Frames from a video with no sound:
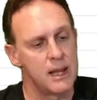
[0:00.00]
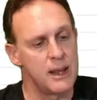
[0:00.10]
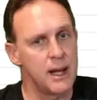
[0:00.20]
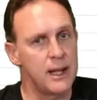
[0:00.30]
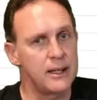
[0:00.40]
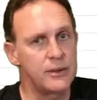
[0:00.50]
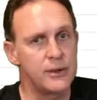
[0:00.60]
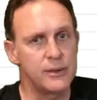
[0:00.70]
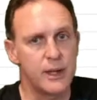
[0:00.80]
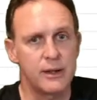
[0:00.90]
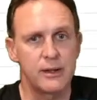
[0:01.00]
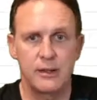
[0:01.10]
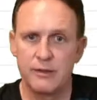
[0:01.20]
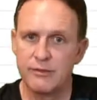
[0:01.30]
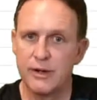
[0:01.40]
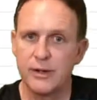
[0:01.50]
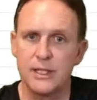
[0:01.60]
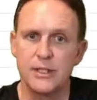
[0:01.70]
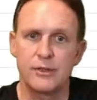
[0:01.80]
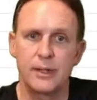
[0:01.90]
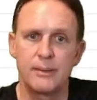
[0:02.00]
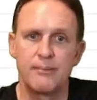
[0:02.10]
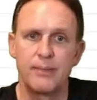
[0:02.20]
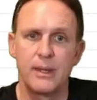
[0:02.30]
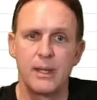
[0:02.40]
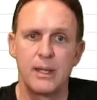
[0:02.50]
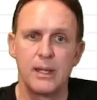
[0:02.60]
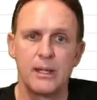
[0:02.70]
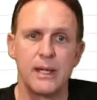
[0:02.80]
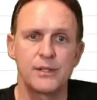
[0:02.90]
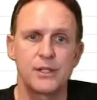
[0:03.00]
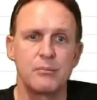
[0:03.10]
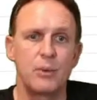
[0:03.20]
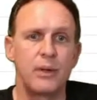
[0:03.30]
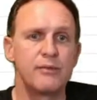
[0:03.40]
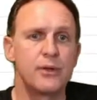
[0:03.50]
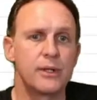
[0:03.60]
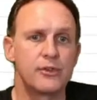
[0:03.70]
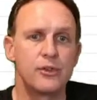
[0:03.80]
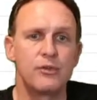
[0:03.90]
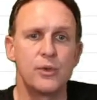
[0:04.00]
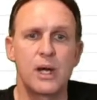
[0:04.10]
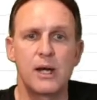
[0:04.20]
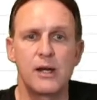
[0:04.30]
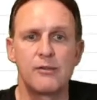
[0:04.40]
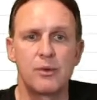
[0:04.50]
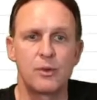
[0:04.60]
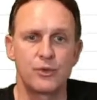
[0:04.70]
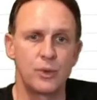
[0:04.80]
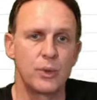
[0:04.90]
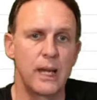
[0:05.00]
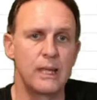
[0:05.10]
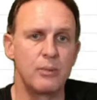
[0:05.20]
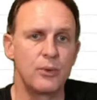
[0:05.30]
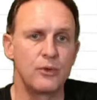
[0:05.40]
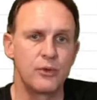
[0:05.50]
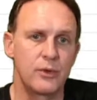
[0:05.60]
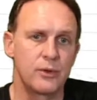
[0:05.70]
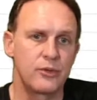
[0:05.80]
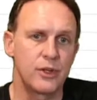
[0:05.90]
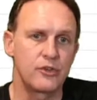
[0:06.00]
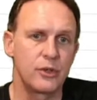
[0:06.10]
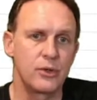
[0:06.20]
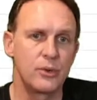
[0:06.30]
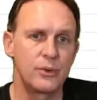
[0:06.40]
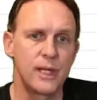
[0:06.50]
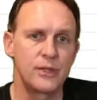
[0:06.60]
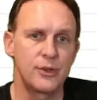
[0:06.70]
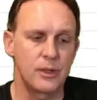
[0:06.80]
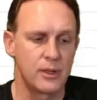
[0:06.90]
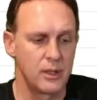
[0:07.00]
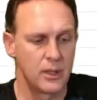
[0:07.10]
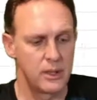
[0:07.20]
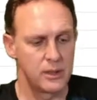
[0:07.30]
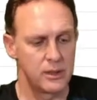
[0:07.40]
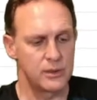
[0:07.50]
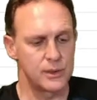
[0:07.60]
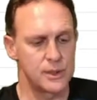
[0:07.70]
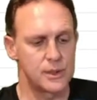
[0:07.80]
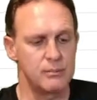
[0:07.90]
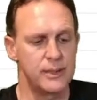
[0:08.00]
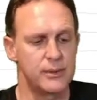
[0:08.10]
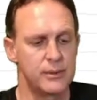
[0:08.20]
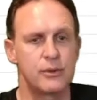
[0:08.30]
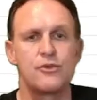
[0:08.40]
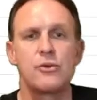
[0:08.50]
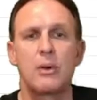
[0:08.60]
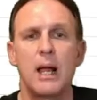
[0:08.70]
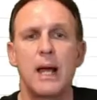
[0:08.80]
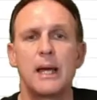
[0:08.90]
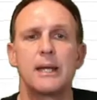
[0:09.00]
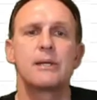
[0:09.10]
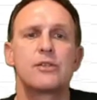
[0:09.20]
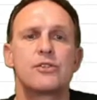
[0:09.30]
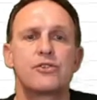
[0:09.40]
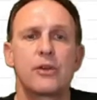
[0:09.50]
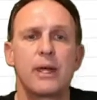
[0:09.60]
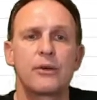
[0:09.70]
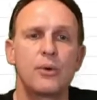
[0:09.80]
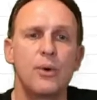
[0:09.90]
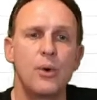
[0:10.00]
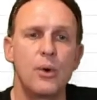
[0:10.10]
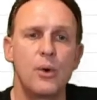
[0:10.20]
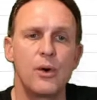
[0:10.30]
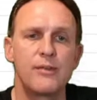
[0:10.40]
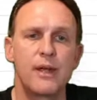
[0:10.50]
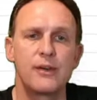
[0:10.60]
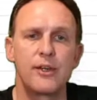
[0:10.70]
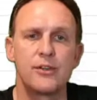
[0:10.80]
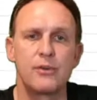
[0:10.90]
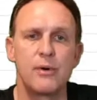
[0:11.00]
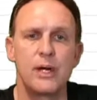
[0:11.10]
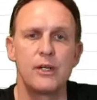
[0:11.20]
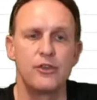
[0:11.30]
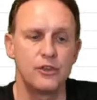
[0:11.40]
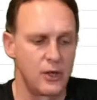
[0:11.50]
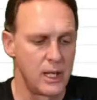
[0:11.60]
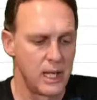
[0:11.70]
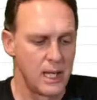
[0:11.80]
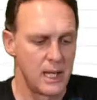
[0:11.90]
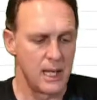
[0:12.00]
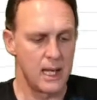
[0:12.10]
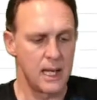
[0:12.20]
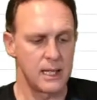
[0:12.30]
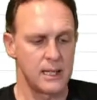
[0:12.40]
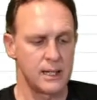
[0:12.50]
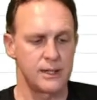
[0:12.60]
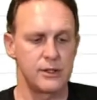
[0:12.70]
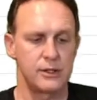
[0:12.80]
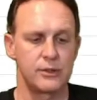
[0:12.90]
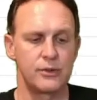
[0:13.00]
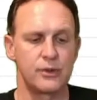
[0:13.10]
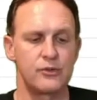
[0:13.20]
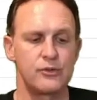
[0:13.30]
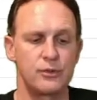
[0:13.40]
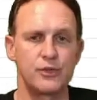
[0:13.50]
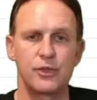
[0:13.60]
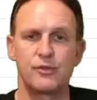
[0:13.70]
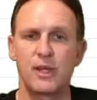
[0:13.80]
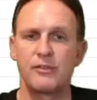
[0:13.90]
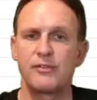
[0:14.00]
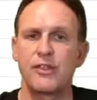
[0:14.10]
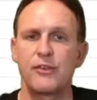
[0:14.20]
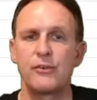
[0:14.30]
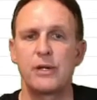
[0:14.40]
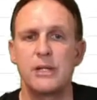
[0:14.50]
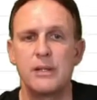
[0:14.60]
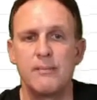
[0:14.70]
I can do that very easily. Now the simple way of doing it is, if you have what's called labels touching your data, you can simply do Control A to select all of that data range, and then you can do Control Shift F3,